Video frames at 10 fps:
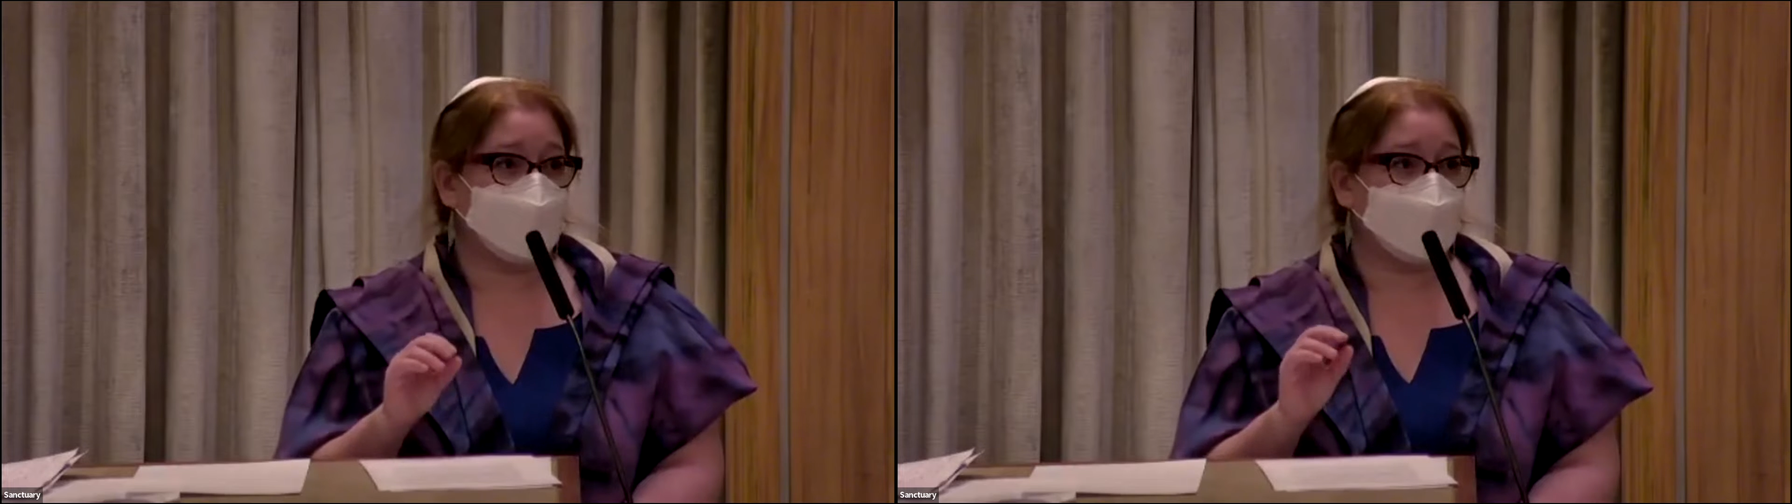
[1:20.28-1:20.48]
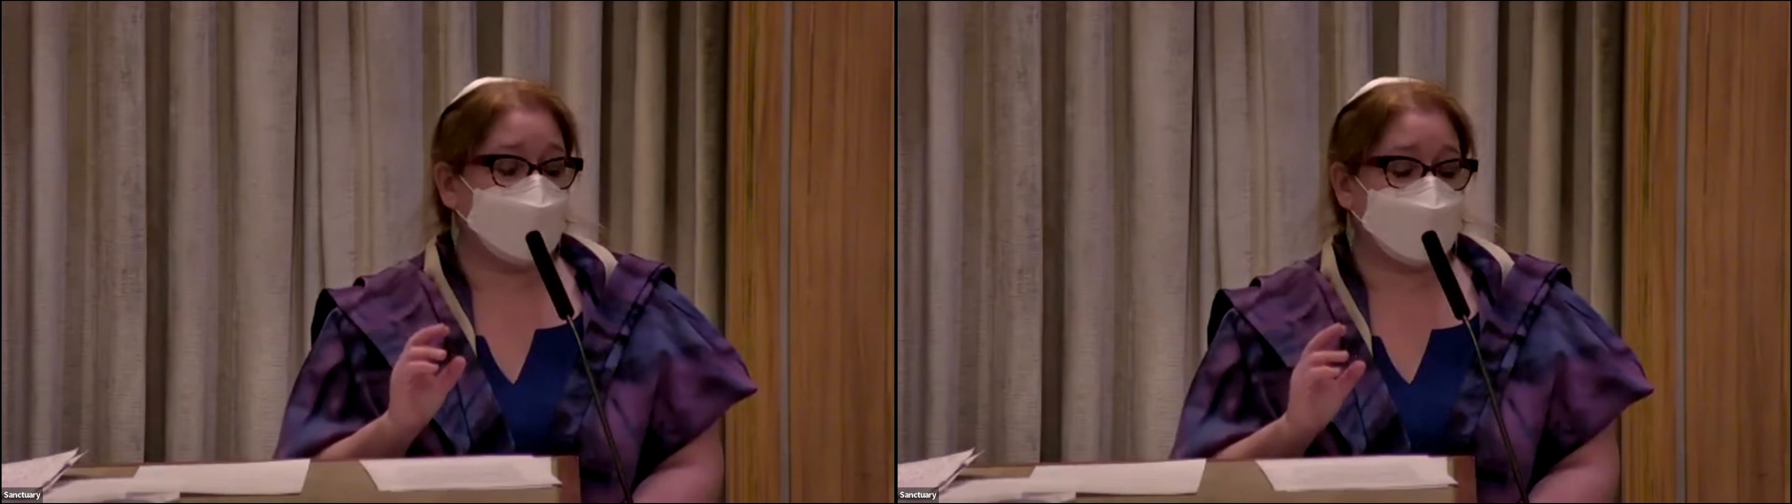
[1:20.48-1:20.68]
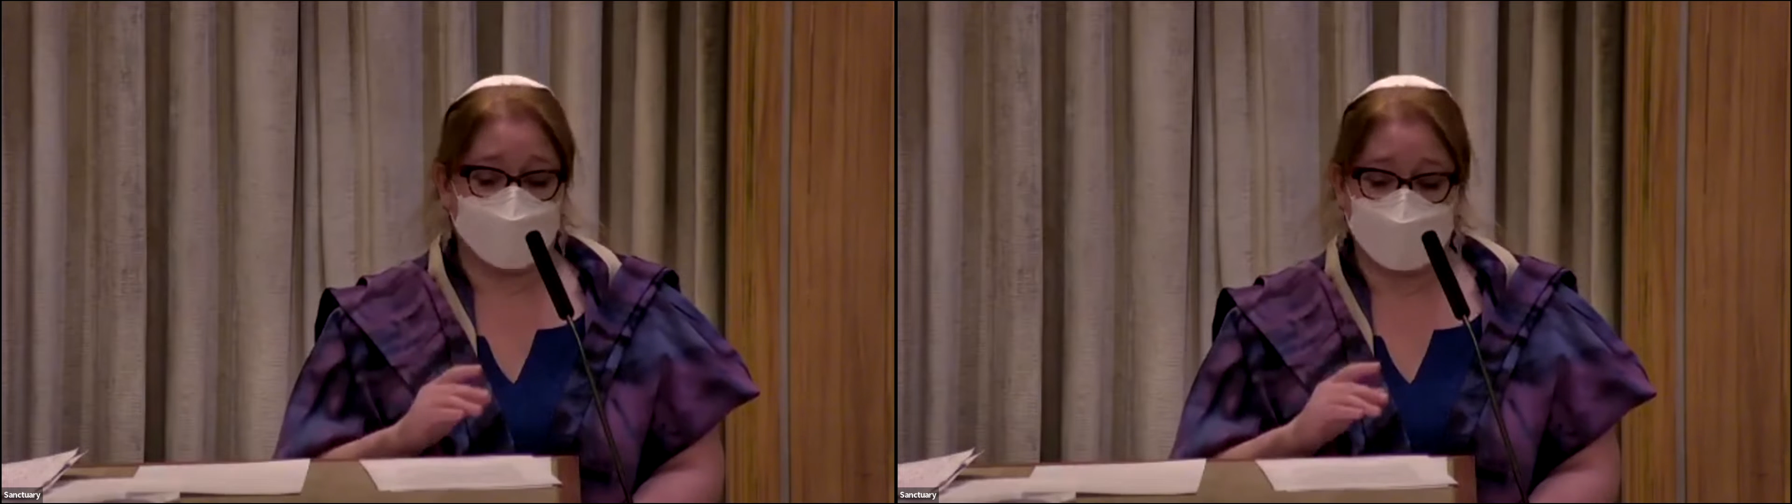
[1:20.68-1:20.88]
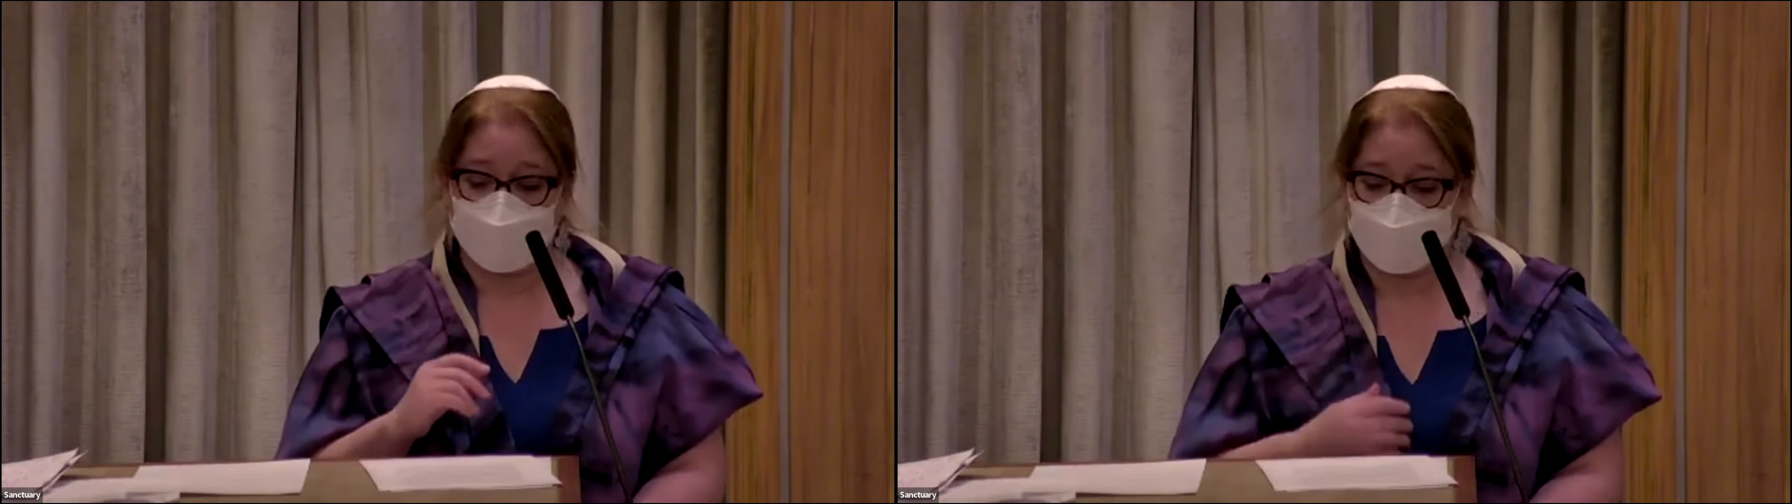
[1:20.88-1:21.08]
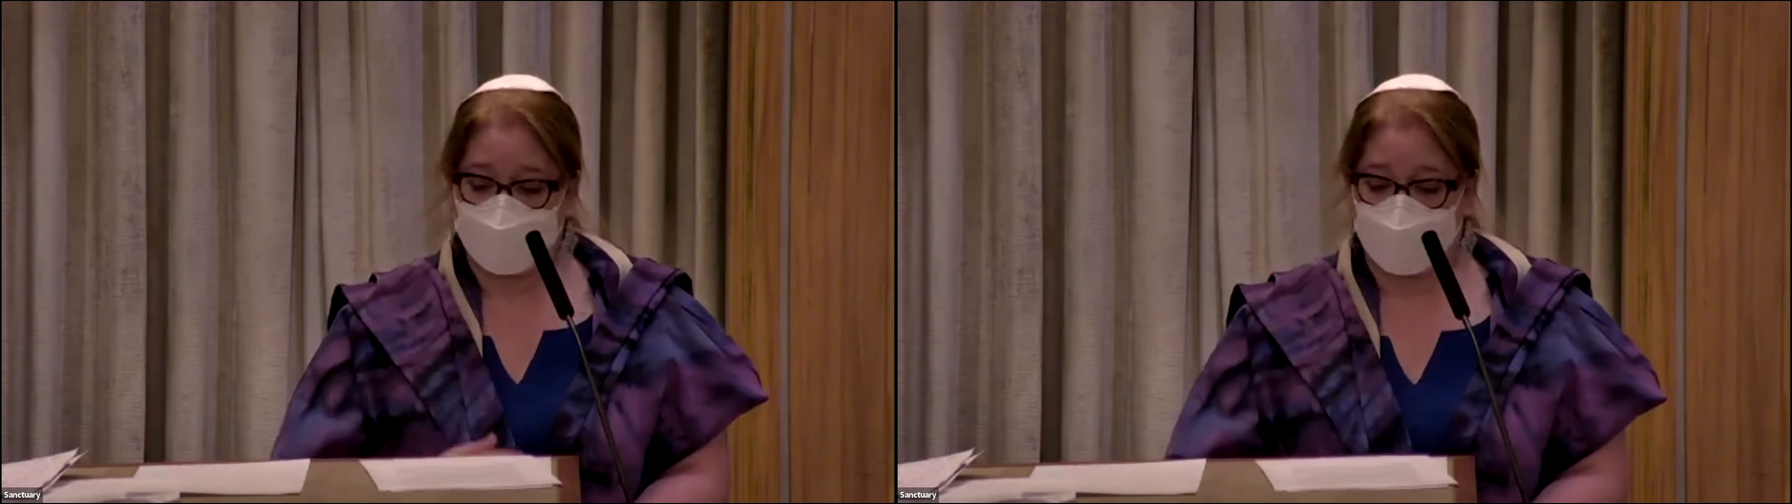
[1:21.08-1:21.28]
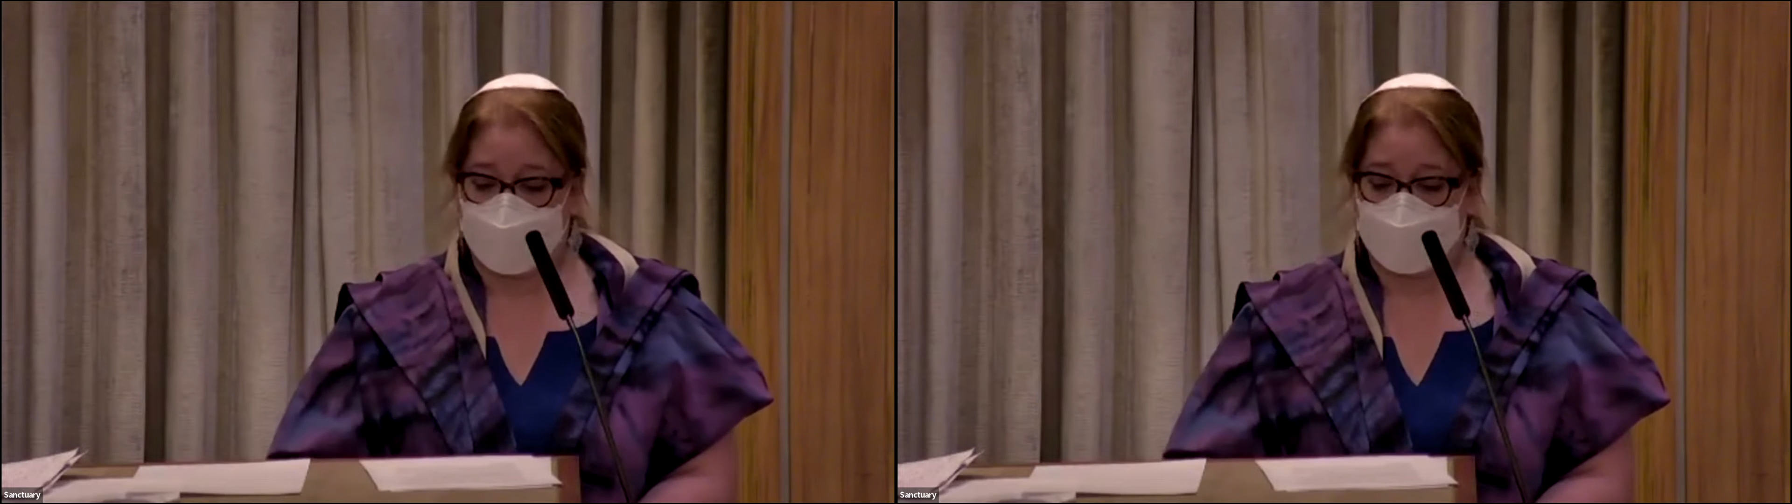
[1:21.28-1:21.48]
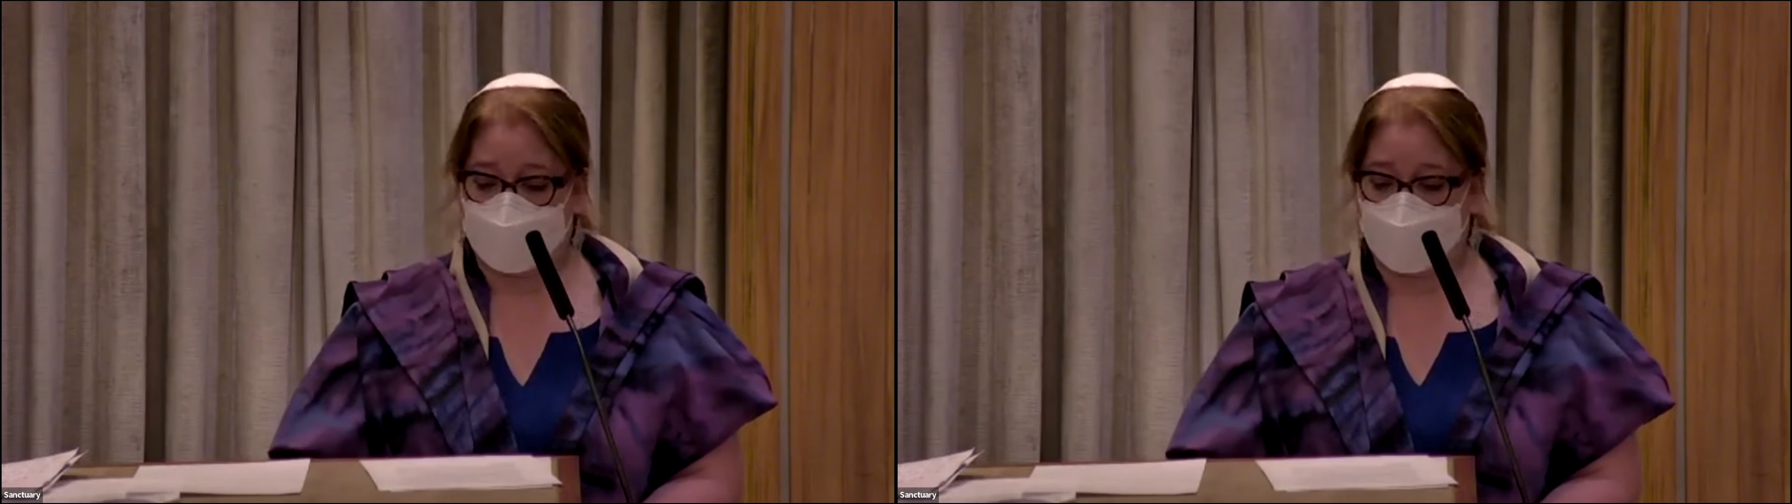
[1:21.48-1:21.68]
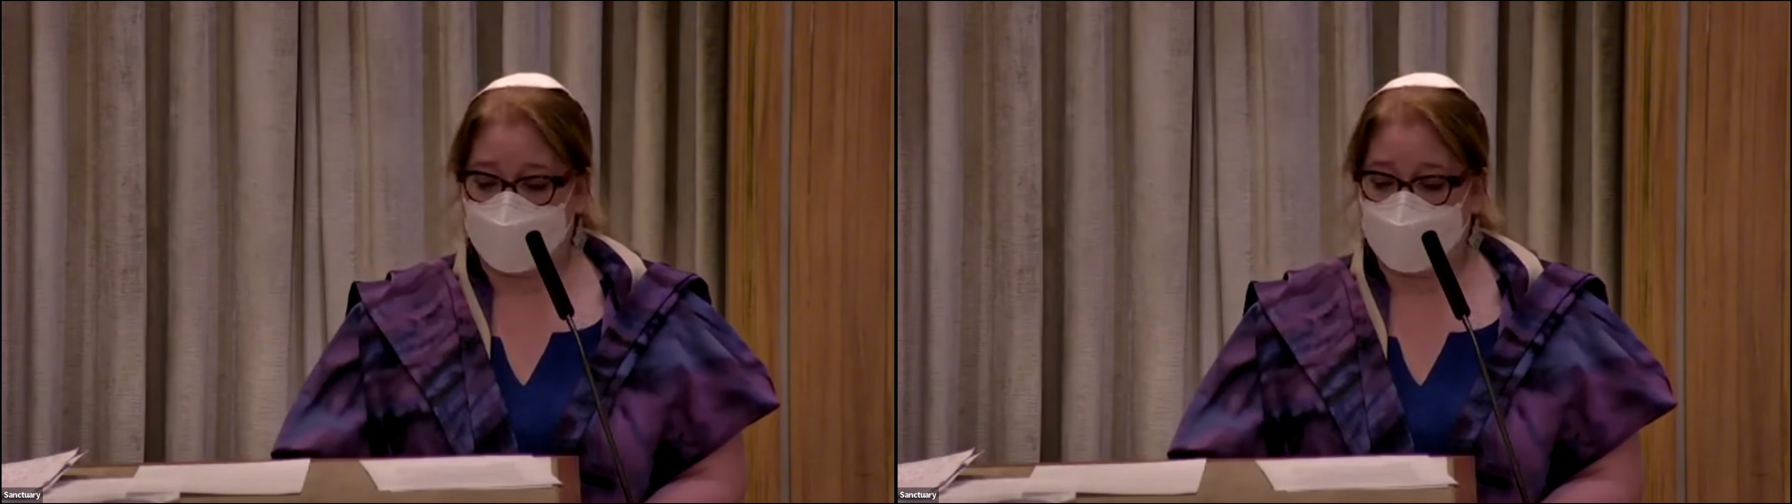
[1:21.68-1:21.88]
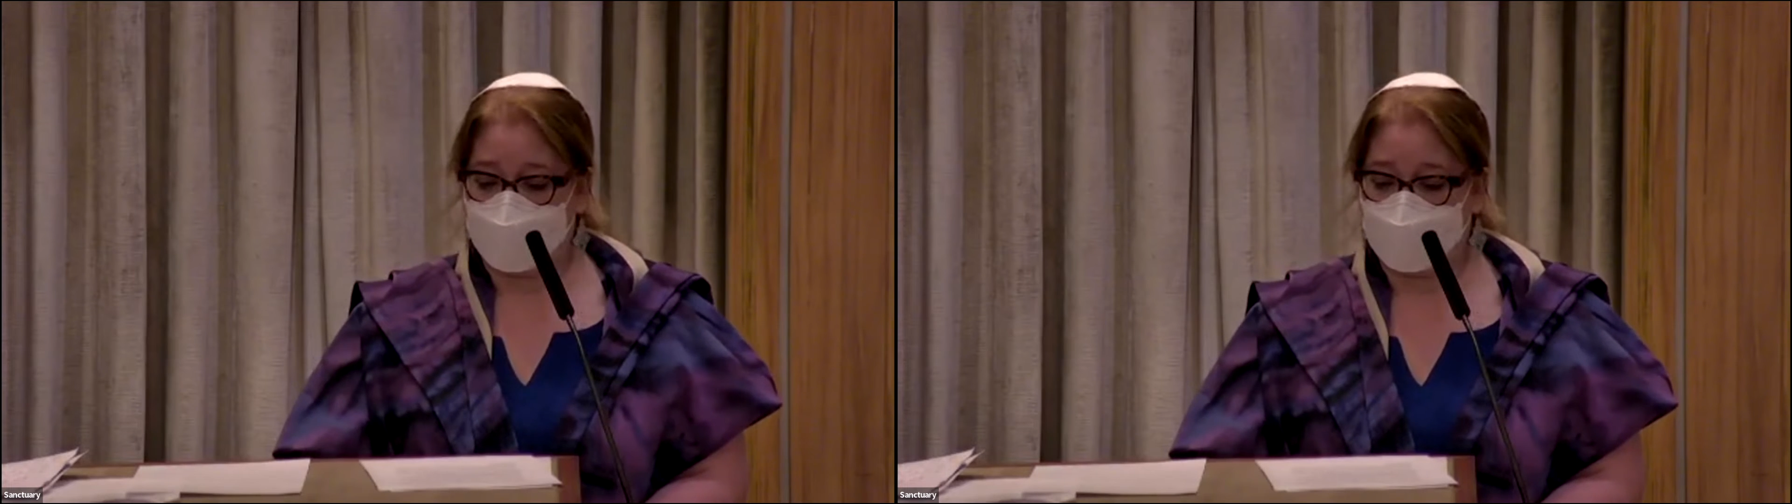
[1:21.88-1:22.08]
a vision of Judaism